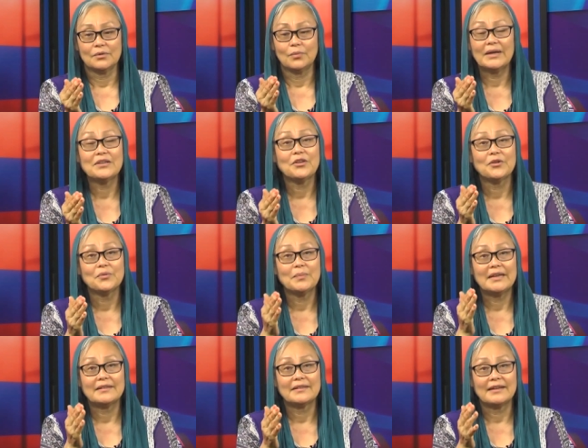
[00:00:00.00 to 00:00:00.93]
when you
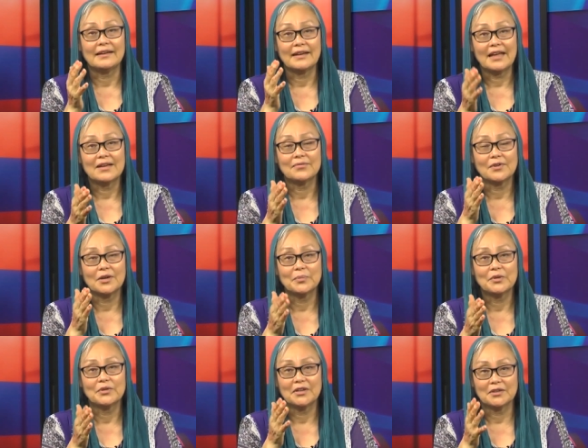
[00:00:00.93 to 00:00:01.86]
meet and have
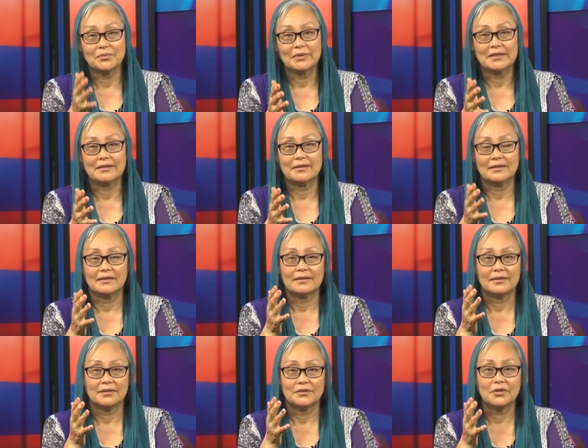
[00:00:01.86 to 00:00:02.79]
communion with
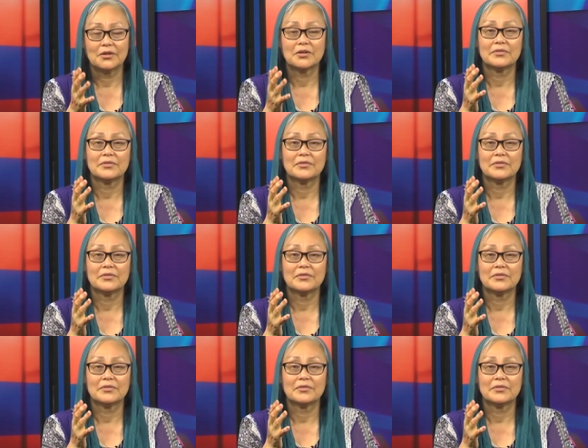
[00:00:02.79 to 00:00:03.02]
your